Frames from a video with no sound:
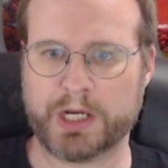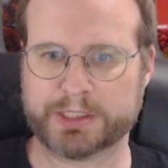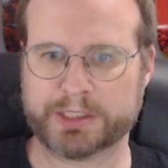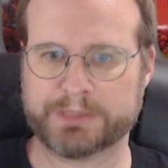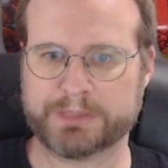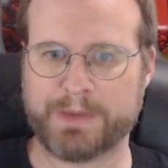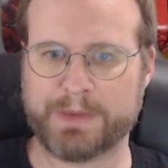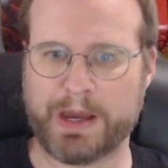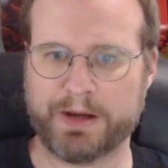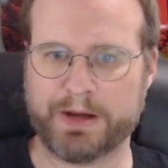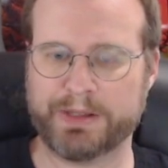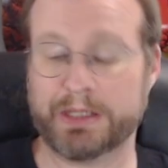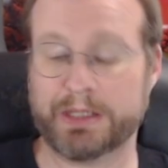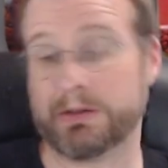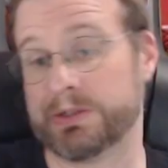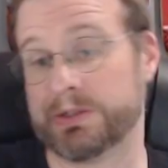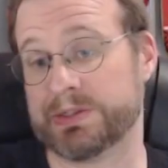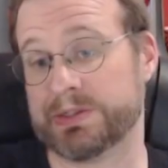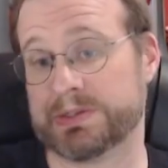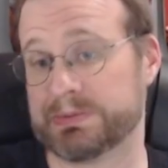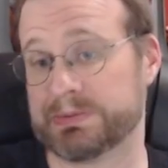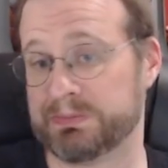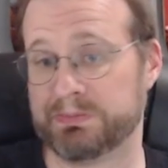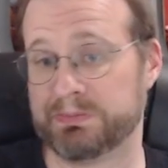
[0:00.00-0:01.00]
about it, like,
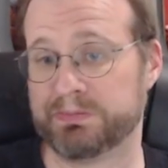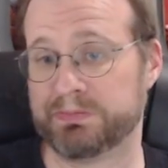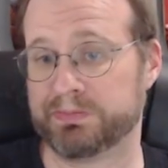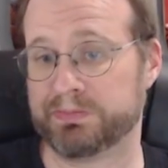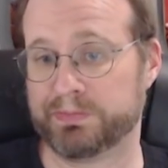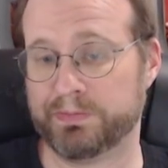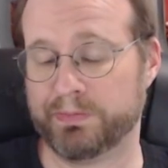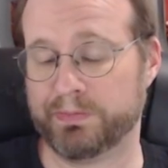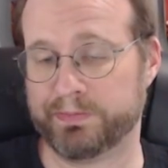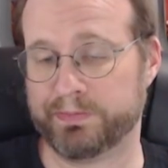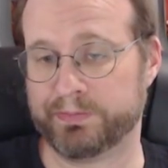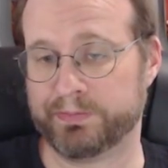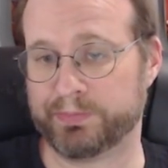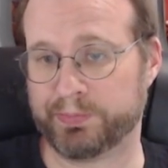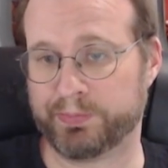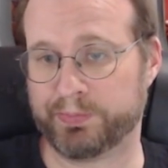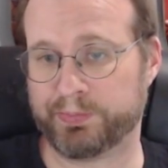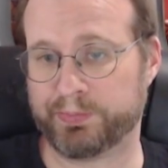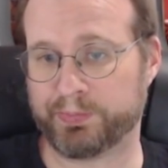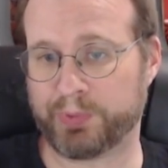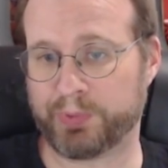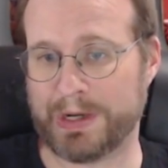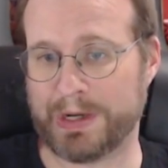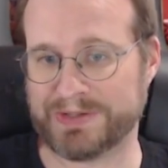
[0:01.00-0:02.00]
let's
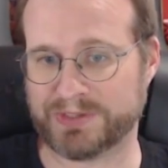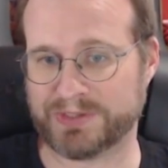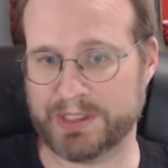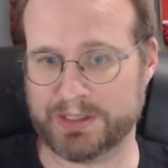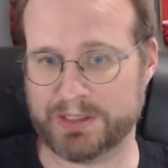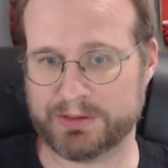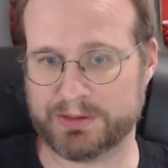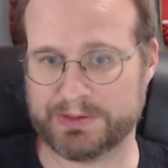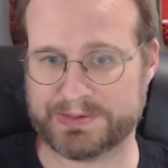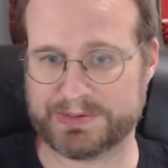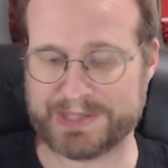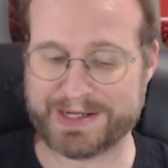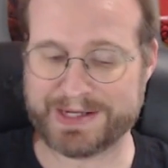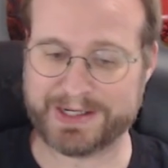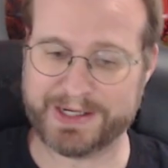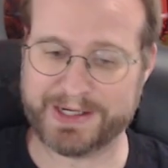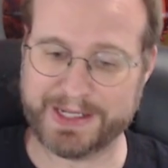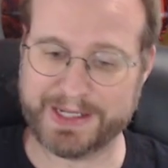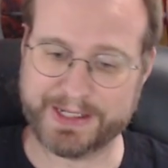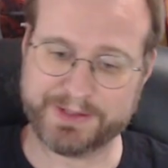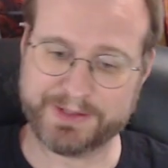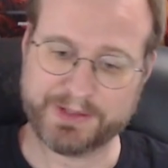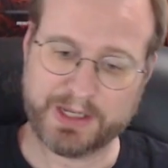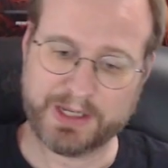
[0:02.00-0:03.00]
press it and send it
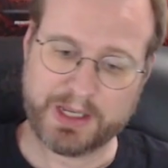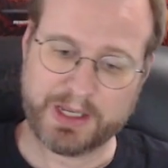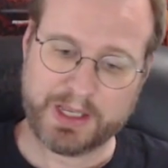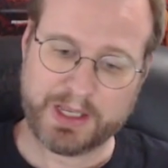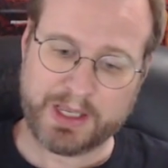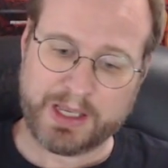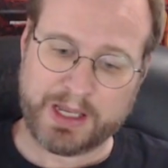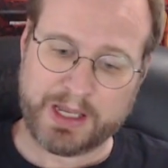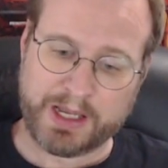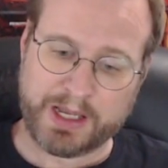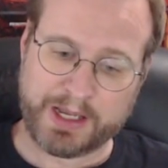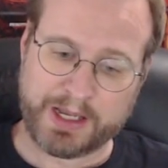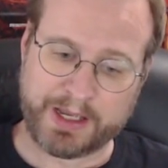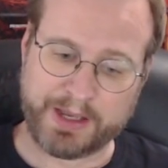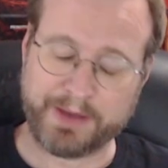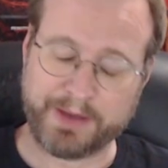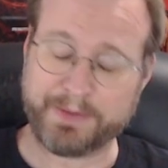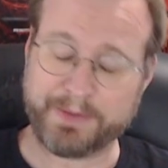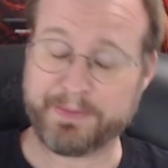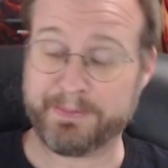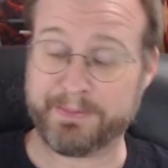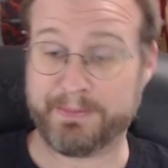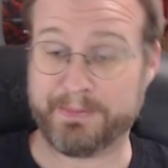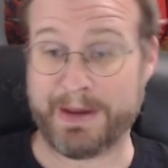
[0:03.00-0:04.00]
in.
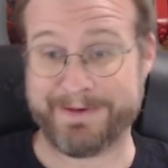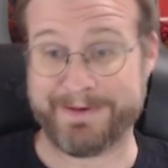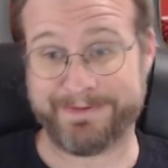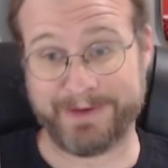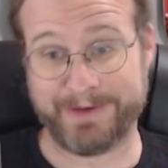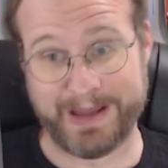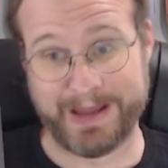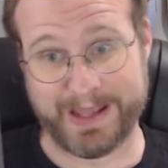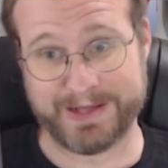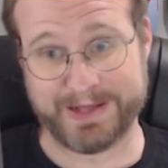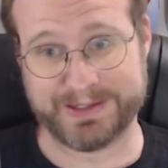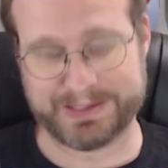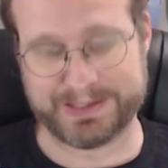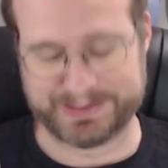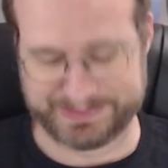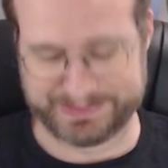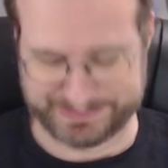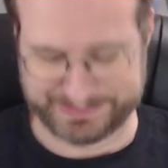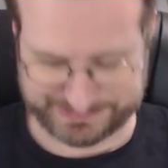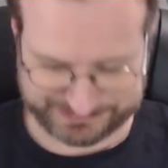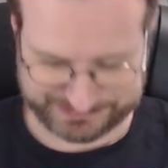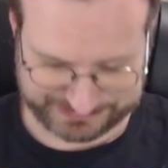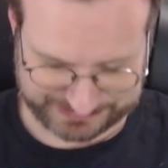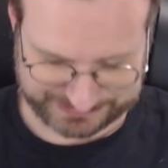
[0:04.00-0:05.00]
My friend,
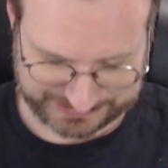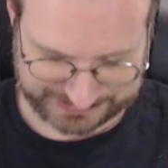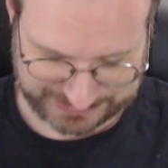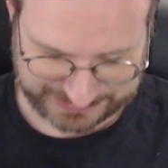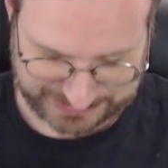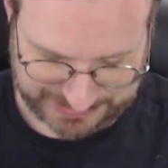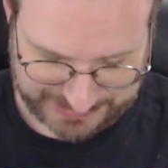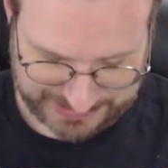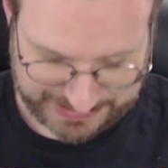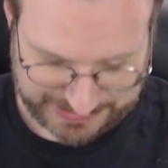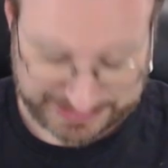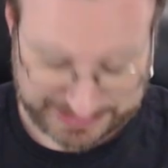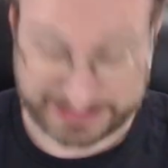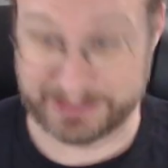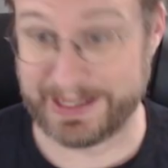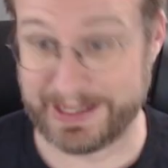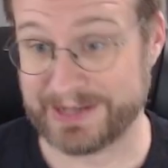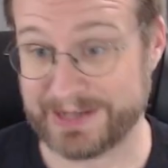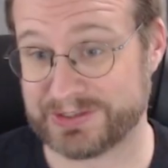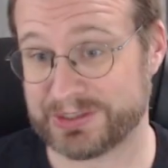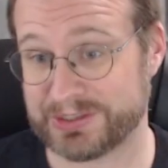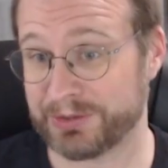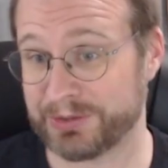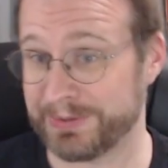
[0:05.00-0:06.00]
he
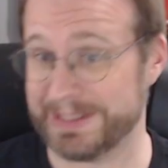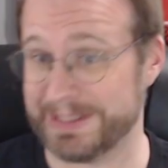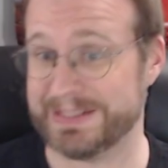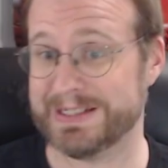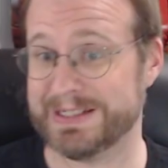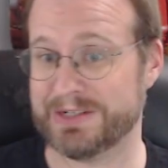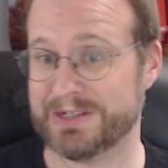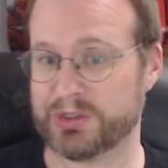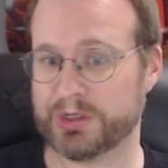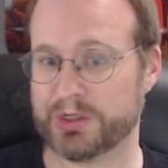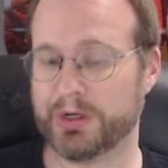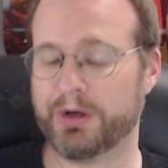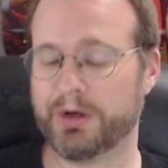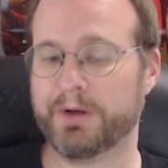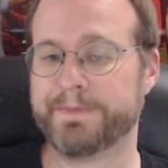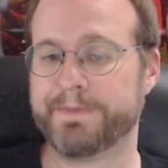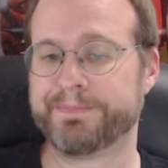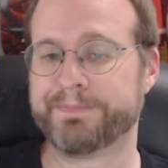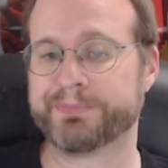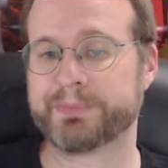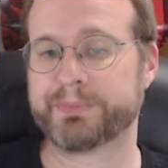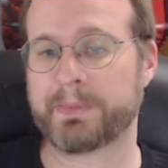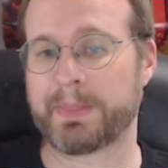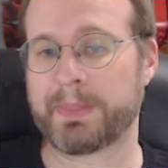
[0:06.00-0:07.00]
likes to read digital.
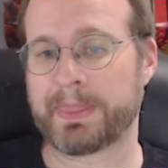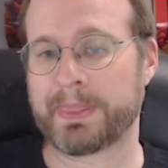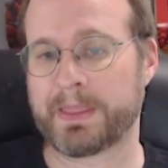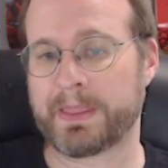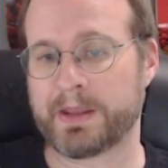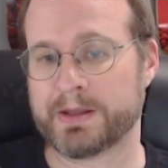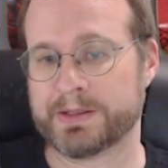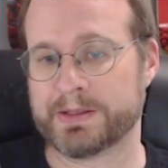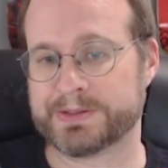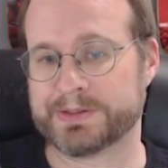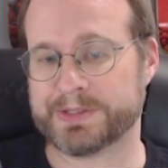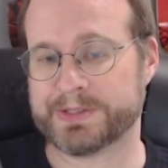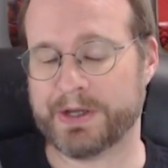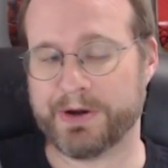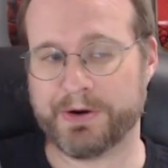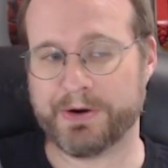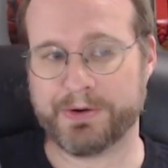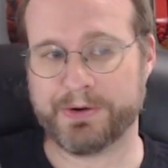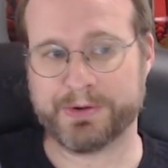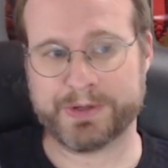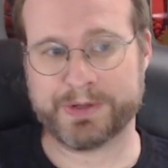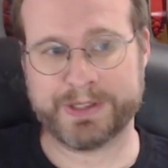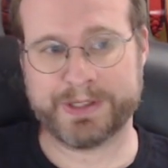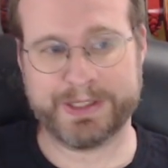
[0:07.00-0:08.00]

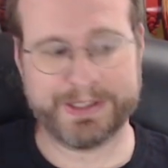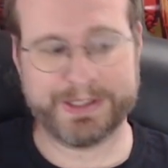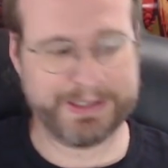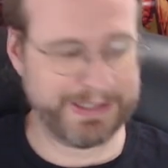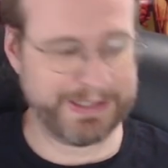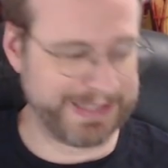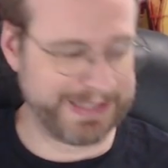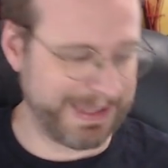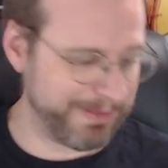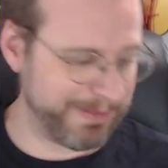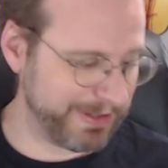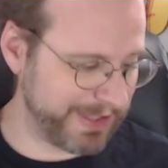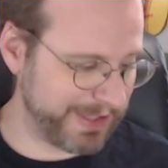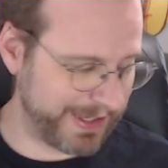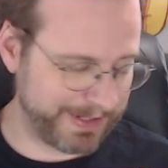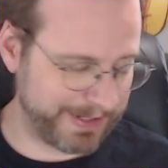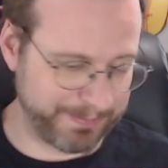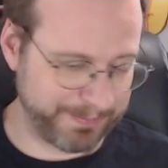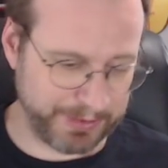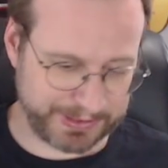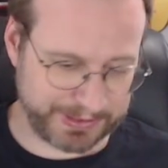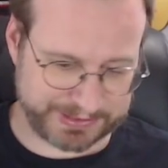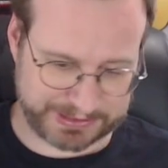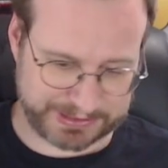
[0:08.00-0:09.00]
So he gave me a lot of
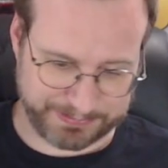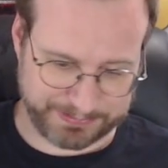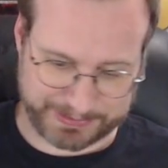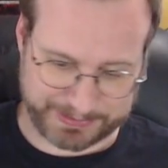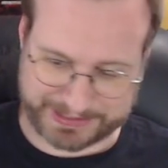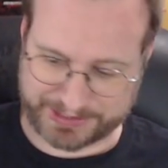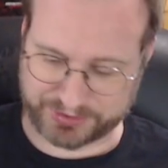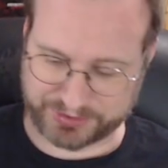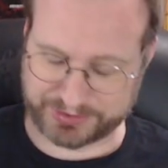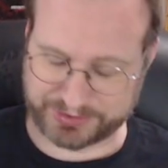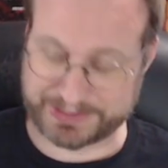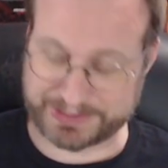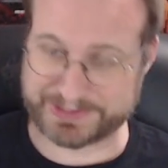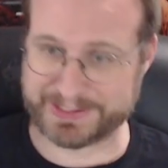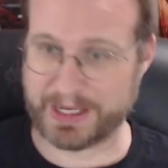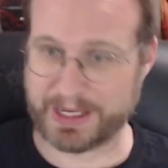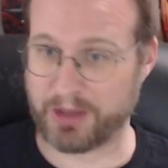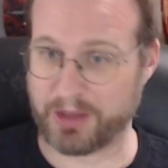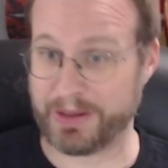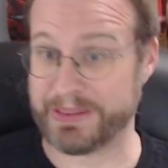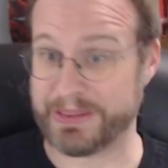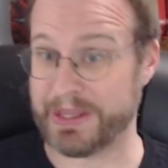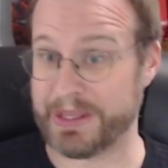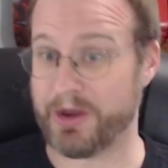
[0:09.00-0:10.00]
books to potentially
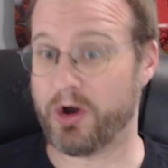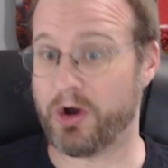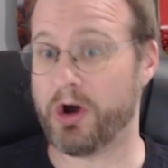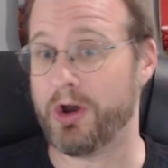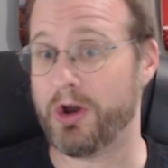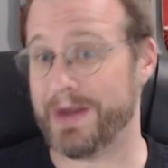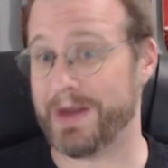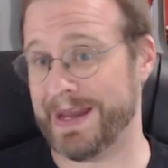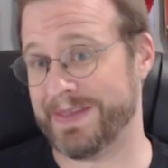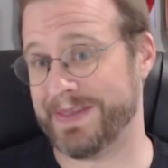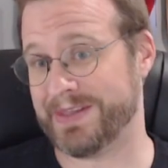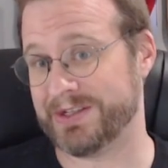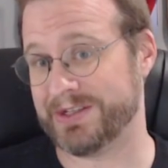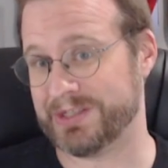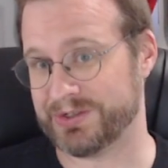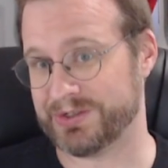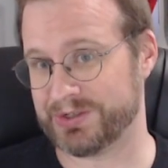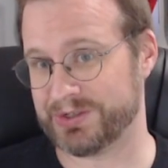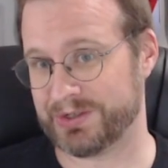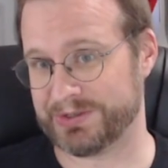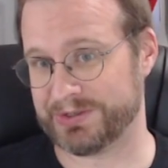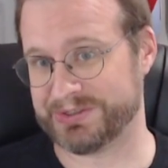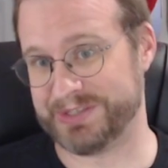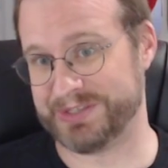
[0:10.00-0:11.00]
sell, and they all had the
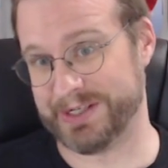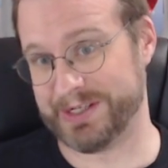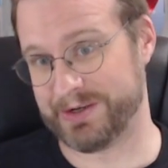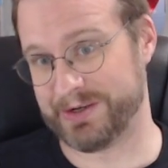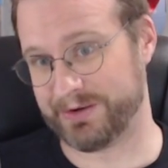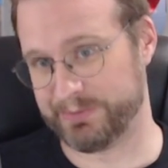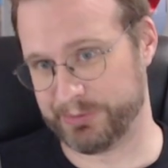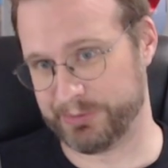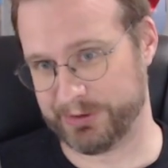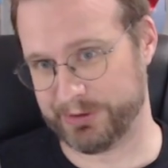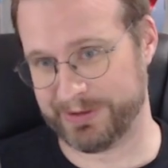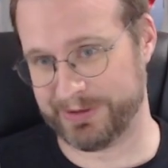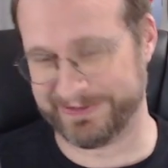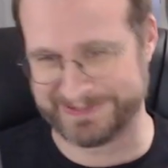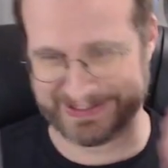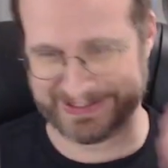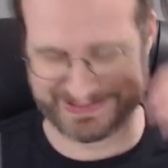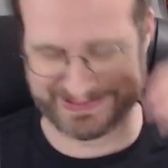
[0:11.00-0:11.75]
digital sticker removed